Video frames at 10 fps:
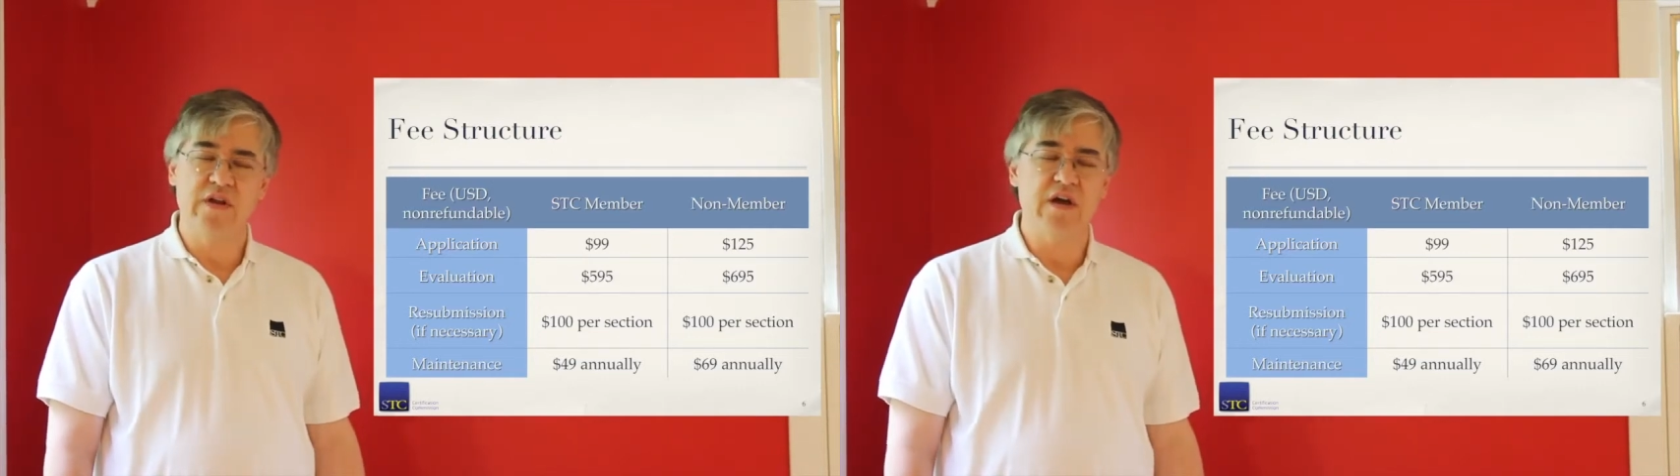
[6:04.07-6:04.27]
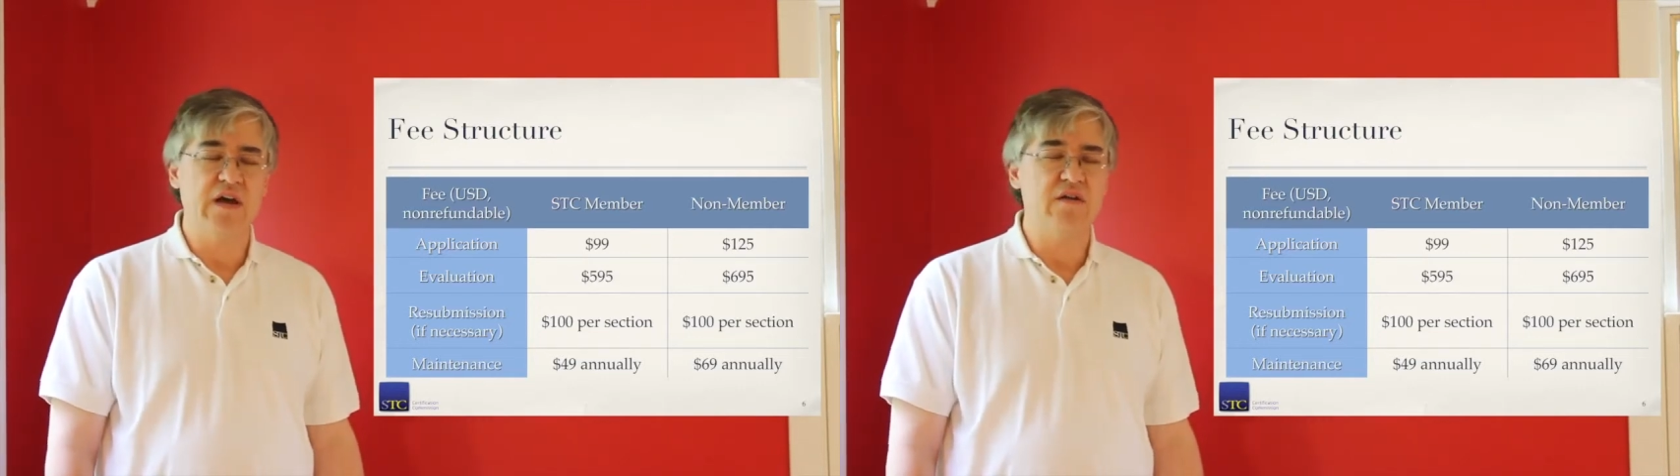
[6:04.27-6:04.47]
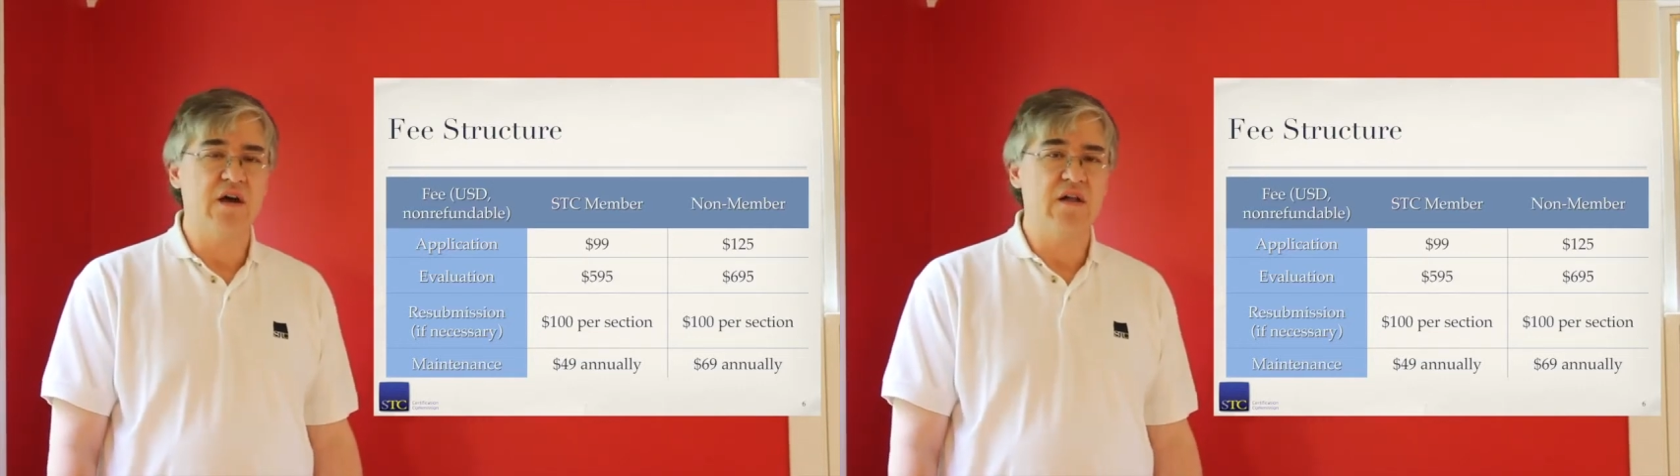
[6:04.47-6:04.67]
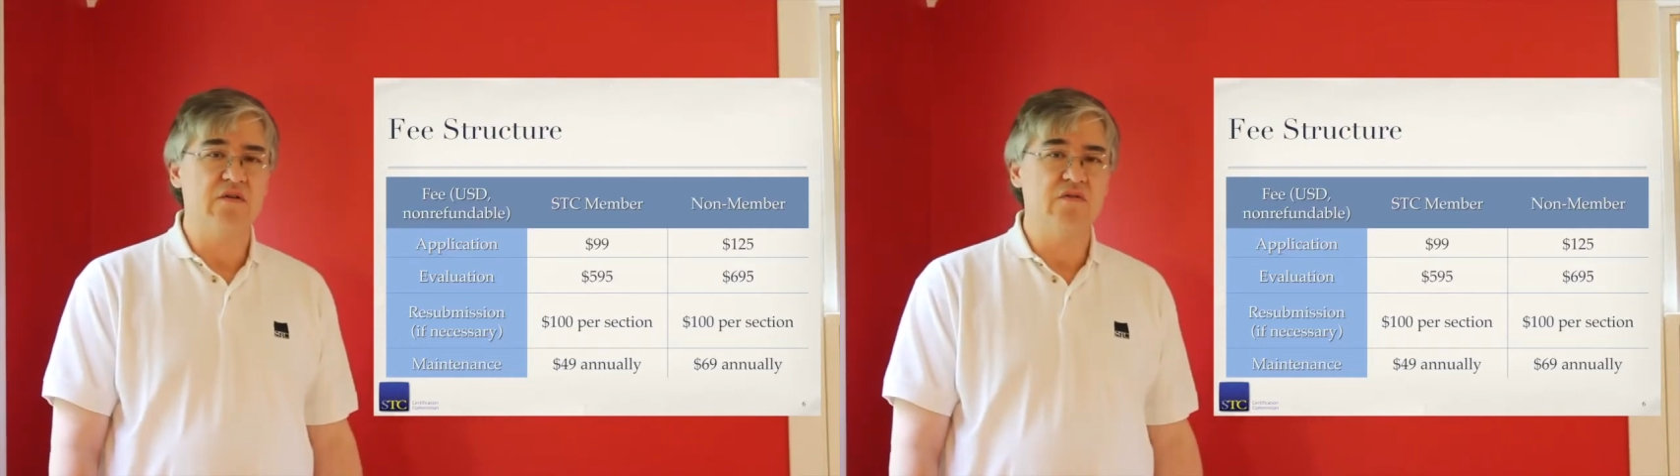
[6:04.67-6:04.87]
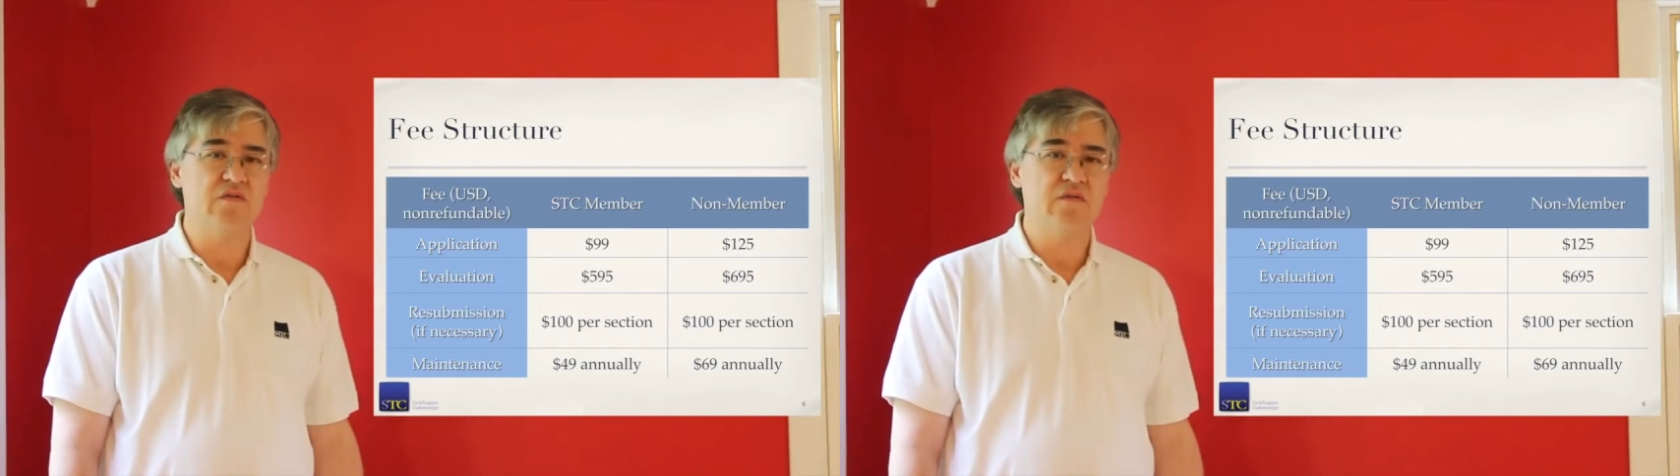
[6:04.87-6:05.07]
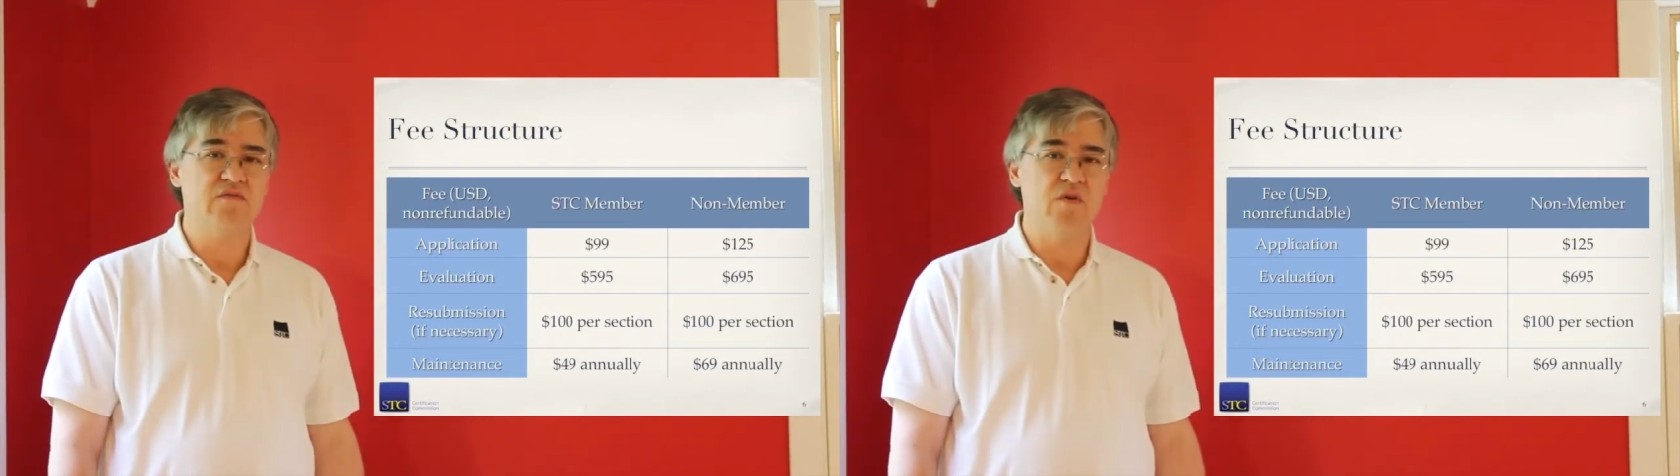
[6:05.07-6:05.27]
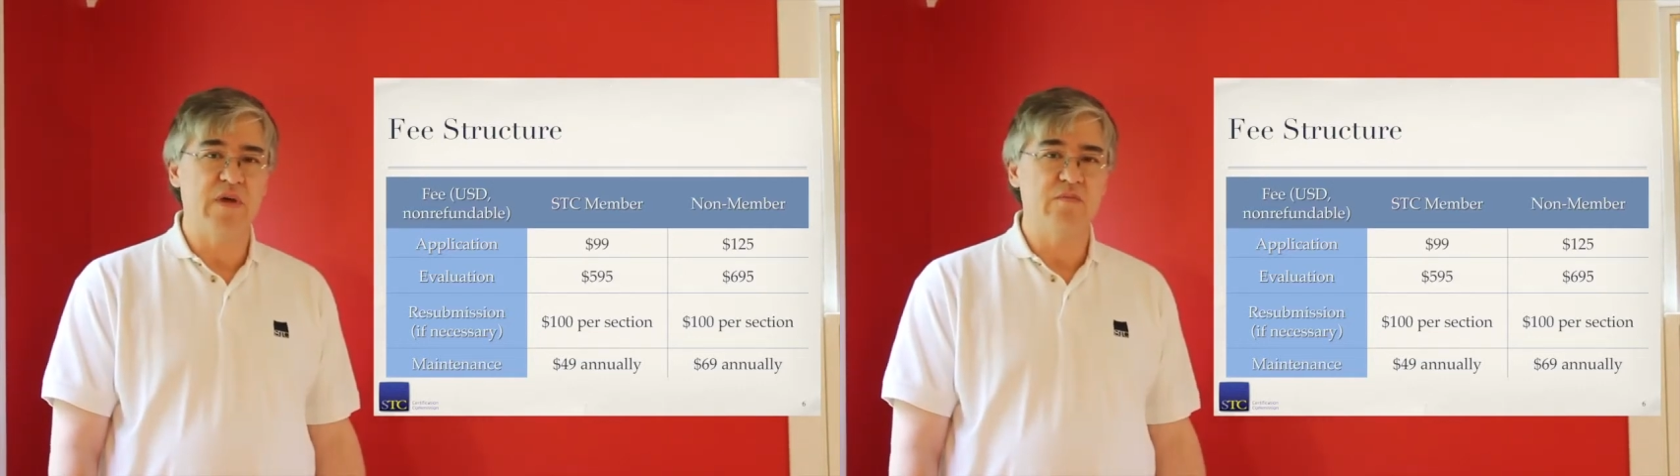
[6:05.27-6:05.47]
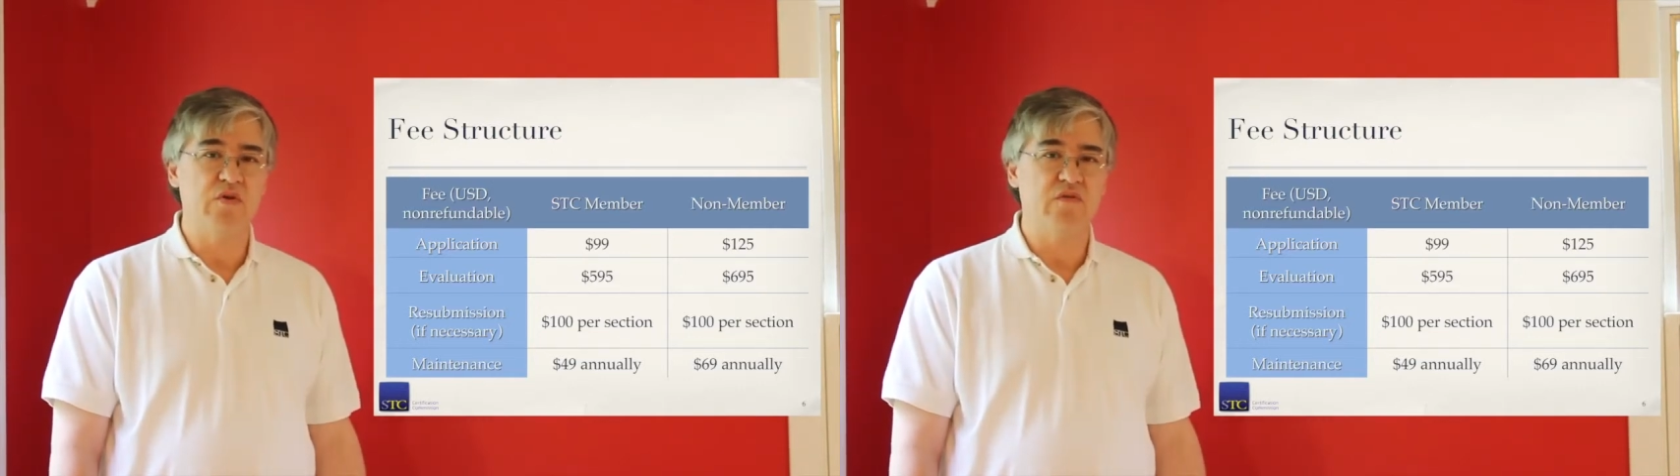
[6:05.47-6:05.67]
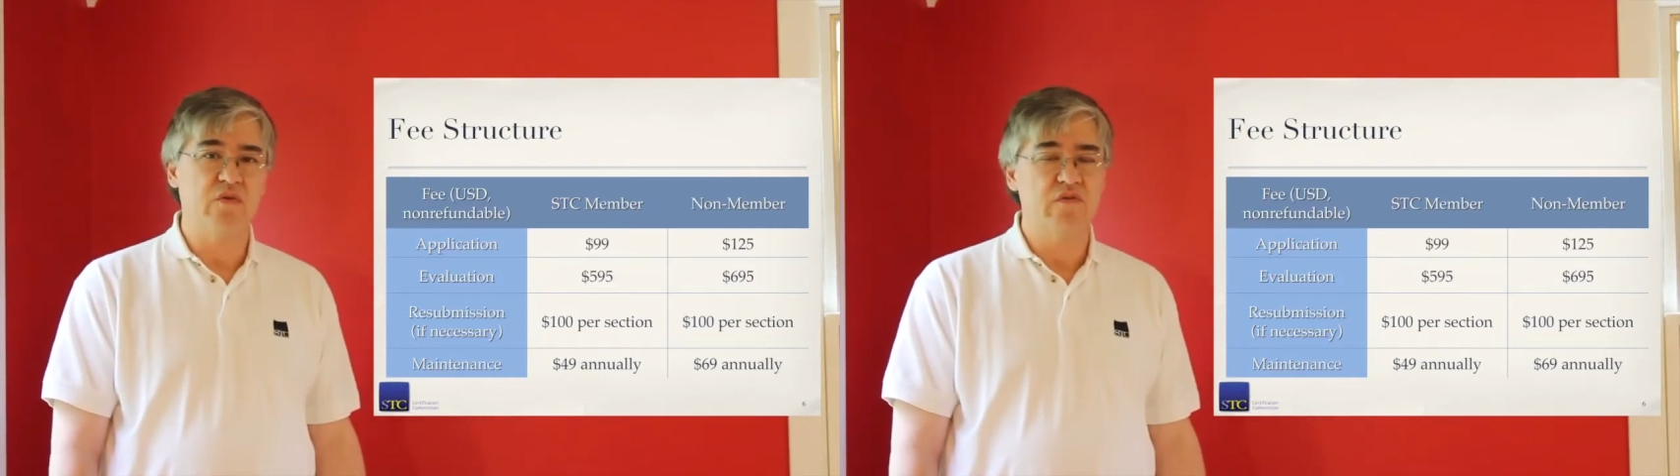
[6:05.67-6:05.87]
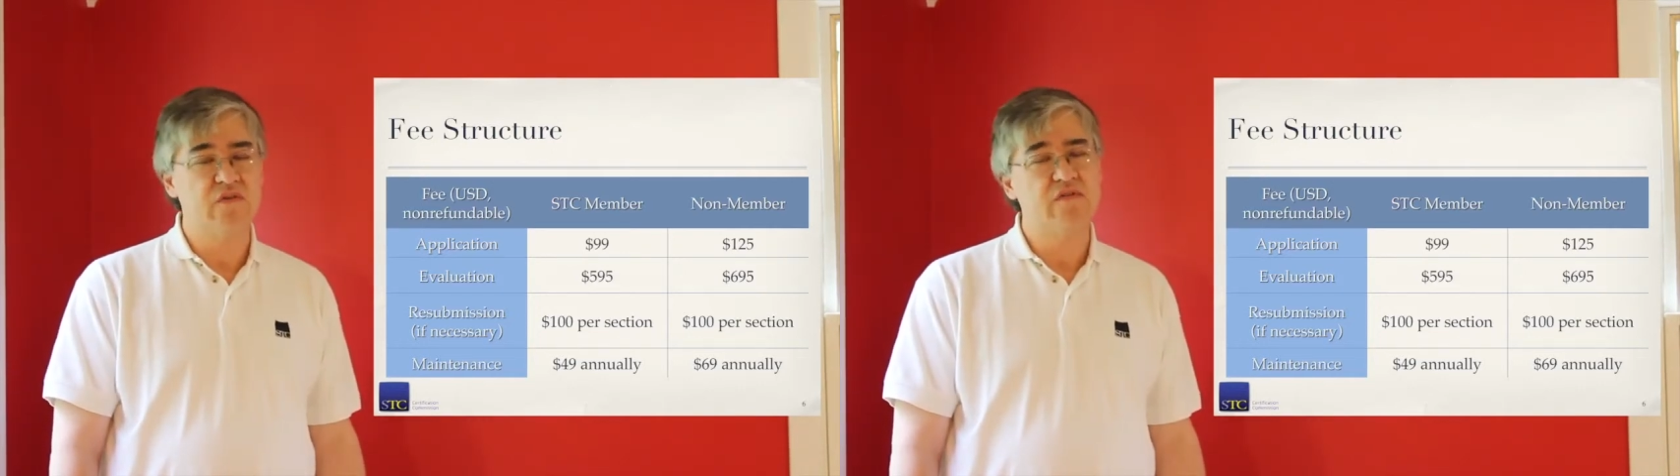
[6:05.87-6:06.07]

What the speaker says: $49 for members or